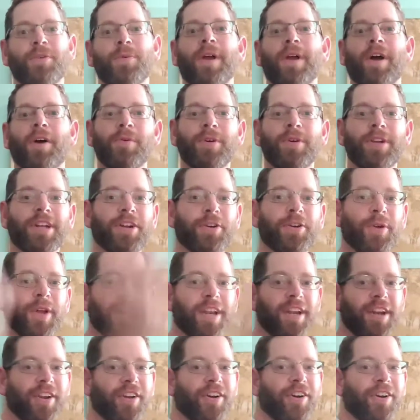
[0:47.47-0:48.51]
We all want to
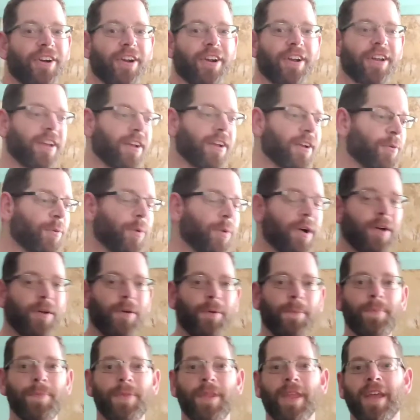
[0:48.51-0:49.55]
create an arc.
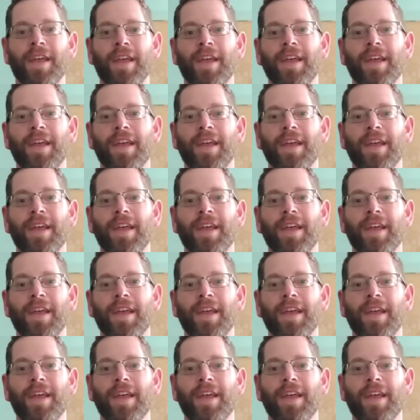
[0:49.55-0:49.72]
Well,